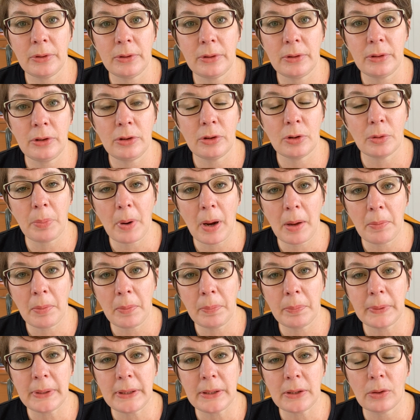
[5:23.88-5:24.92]
you're
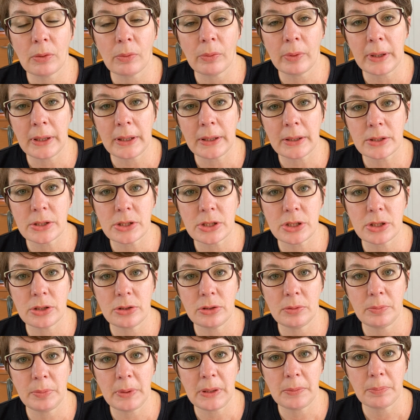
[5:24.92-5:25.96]
probably going
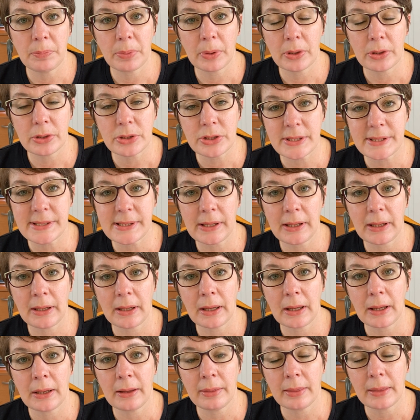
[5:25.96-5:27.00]
to be
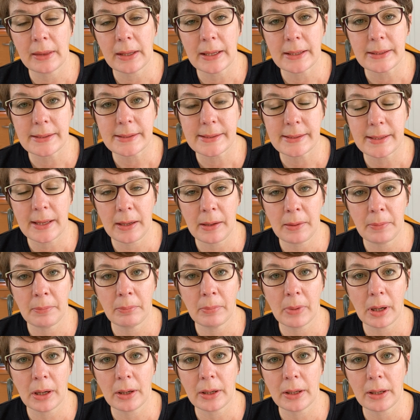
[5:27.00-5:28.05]
purchasing in that same
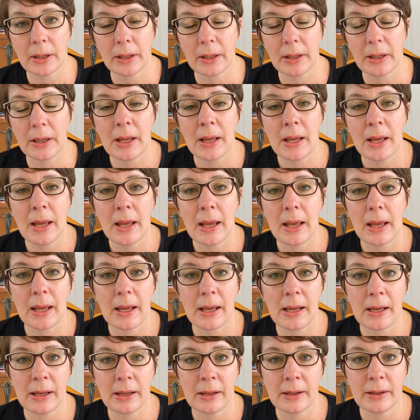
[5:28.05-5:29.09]
market
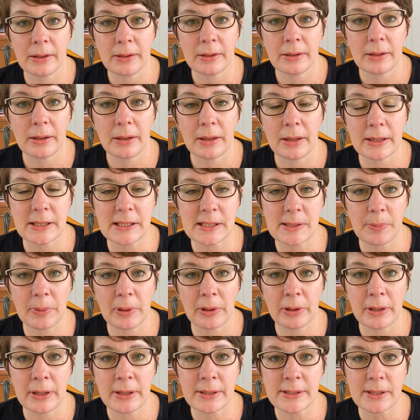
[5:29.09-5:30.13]
and
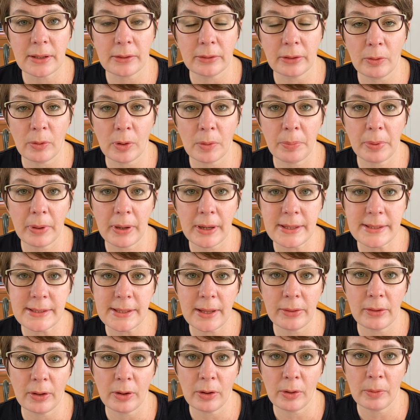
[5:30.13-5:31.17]
experience a lower price
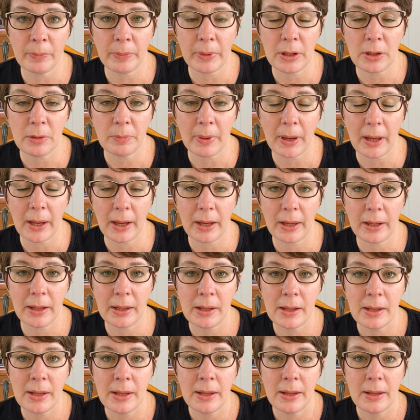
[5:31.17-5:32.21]
on the home that you buy.
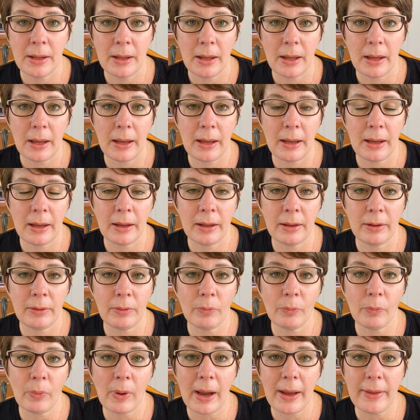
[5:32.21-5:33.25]

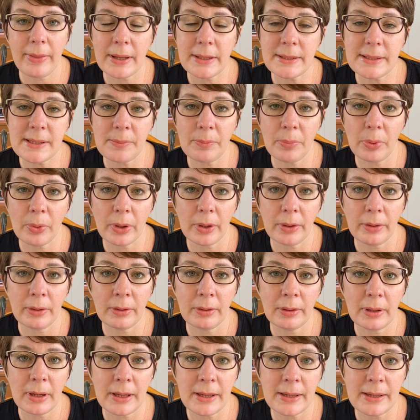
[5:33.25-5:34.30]
And why that's
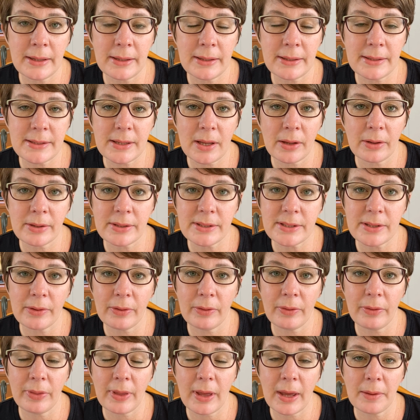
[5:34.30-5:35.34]
important is
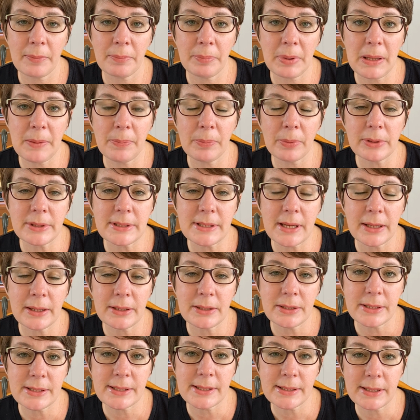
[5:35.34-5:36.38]
also that people
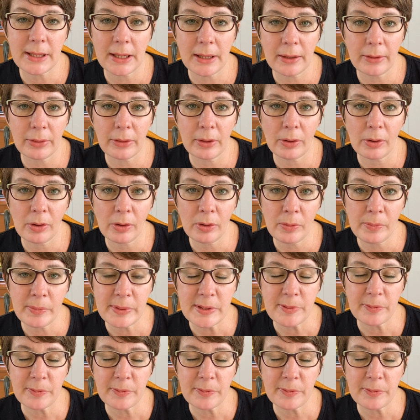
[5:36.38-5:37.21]
tend to stay in their homes